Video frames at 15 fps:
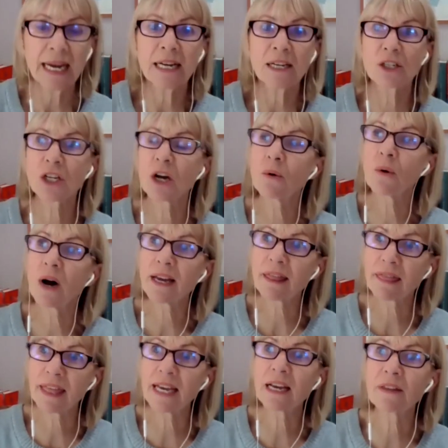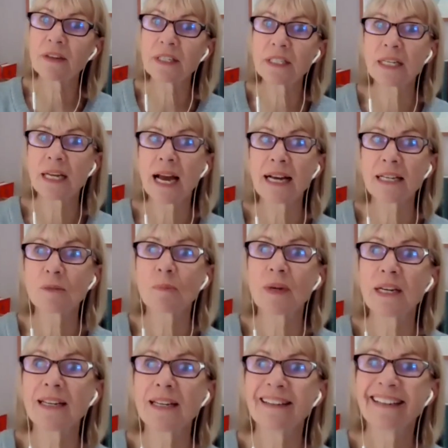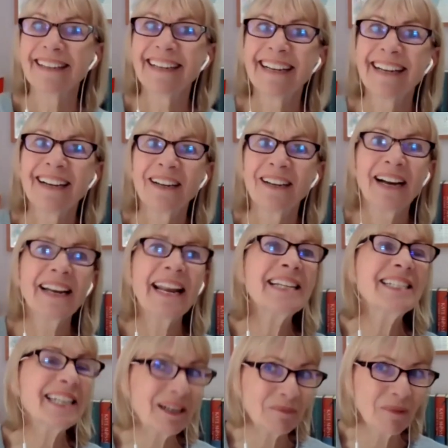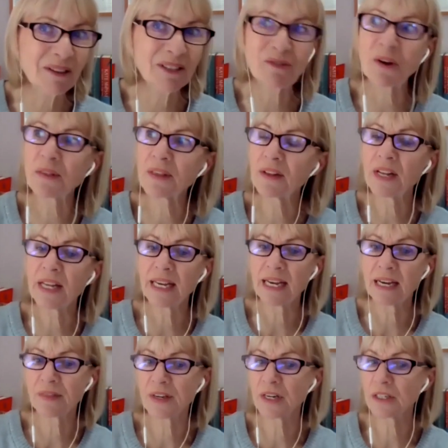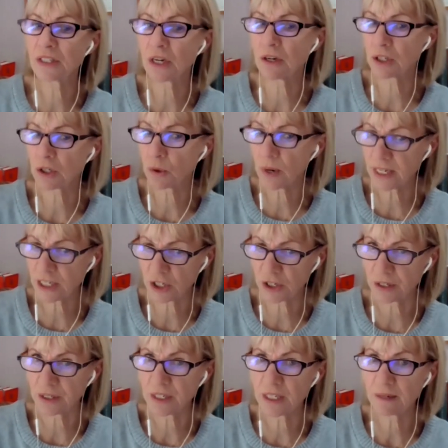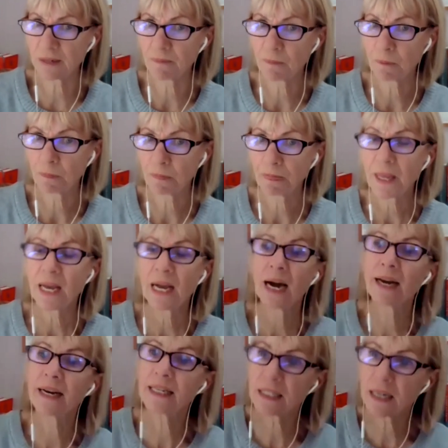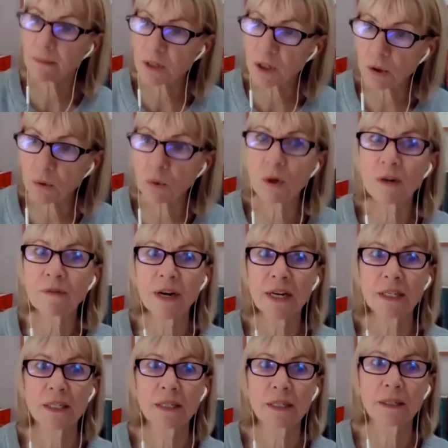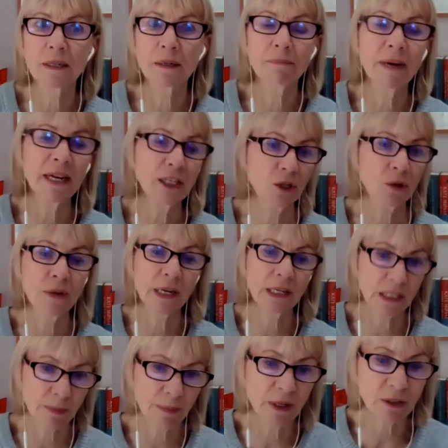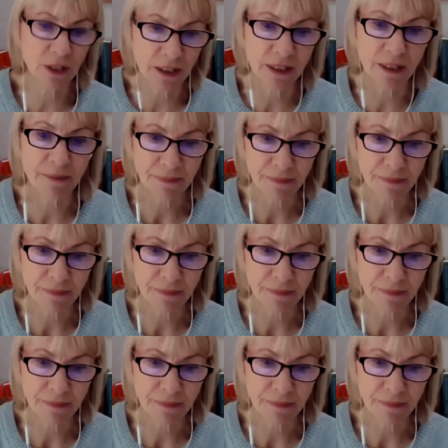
So I think this has been an 18 months rather than the year that it's asked questions. And it's up to all of us to make sure there's some answers.